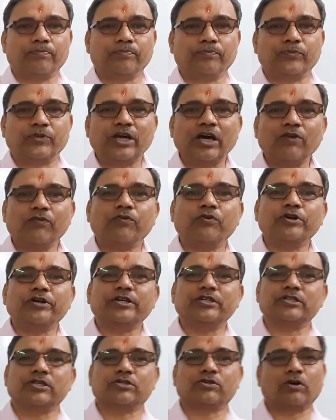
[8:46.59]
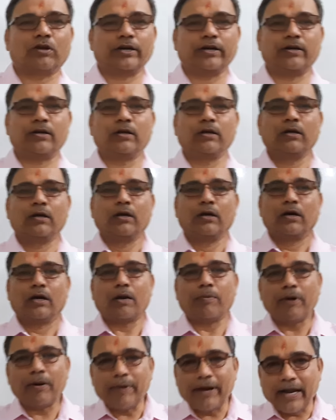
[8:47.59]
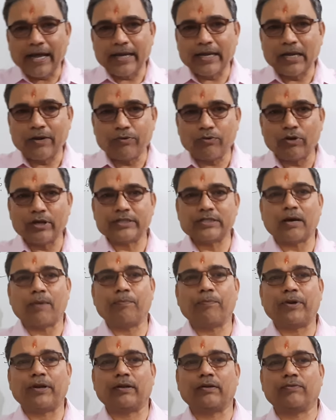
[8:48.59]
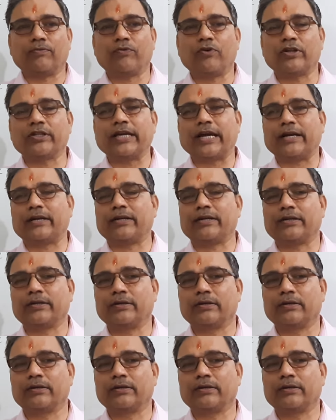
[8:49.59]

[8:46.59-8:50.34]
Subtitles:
Therefore, it is a solid. Rubber band I gave to example for that.